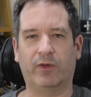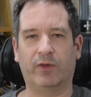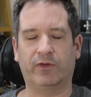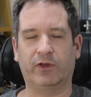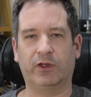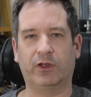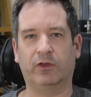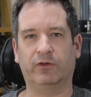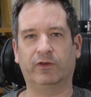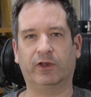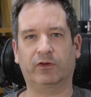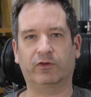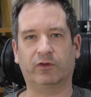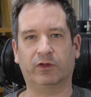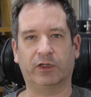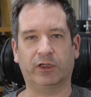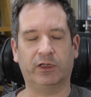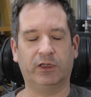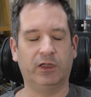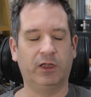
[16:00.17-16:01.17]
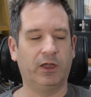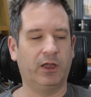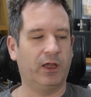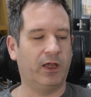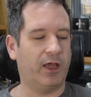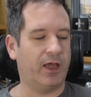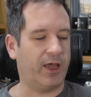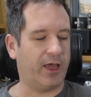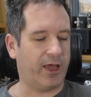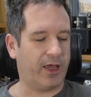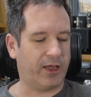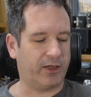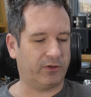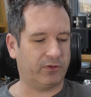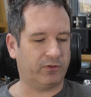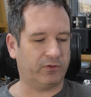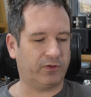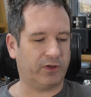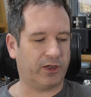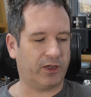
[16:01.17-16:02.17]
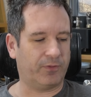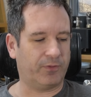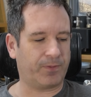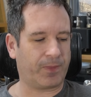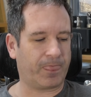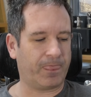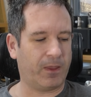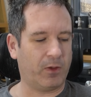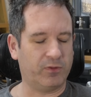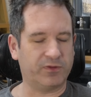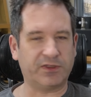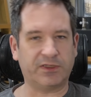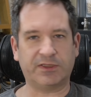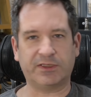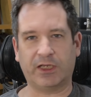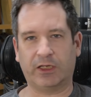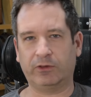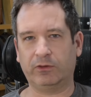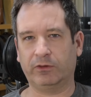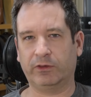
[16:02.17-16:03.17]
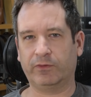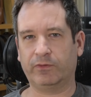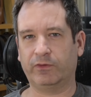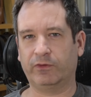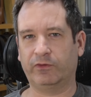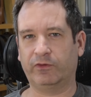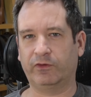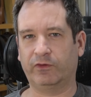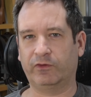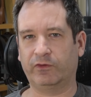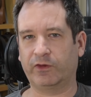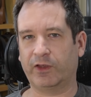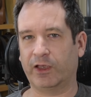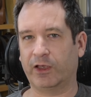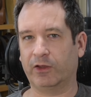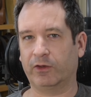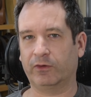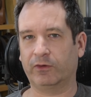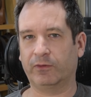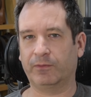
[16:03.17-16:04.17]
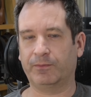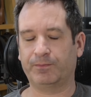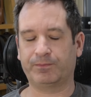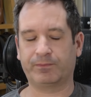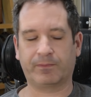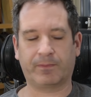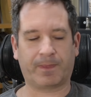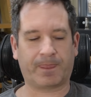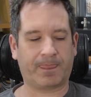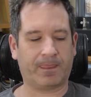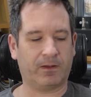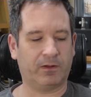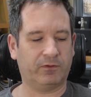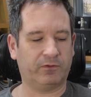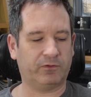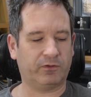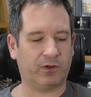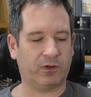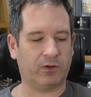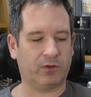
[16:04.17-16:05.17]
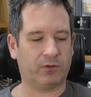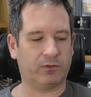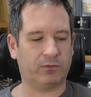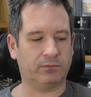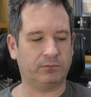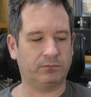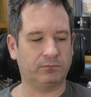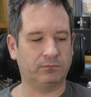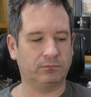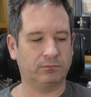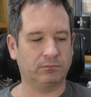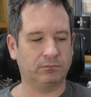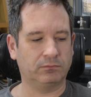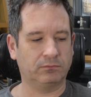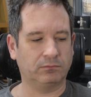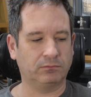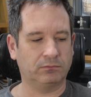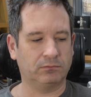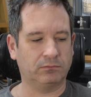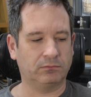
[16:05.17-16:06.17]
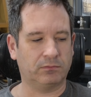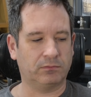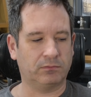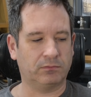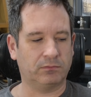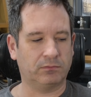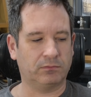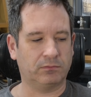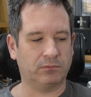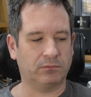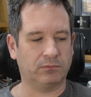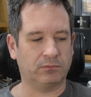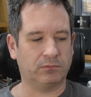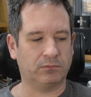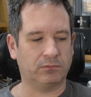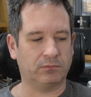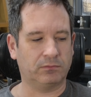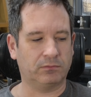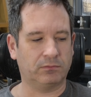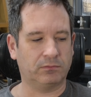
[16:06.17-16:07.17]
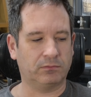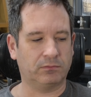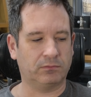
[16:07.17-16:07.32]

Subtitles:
of my videos actually. And there was a subtle difference in sound. So I